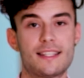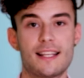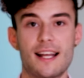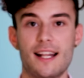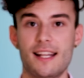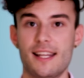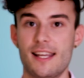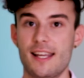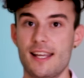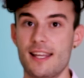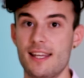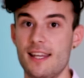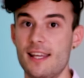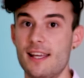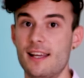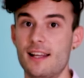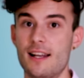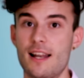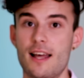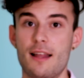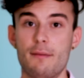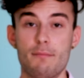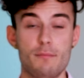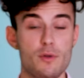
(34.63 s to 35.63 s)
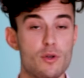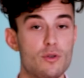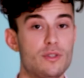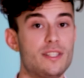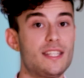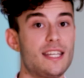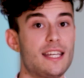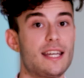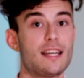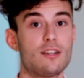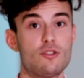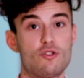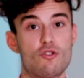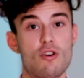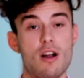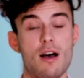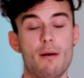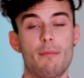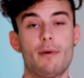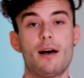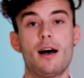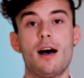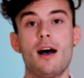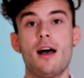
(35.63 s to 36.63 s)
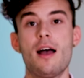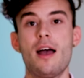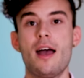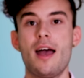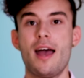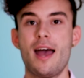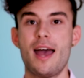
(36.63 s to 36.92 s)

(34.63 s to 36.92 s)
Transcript: studying in England, music and drama,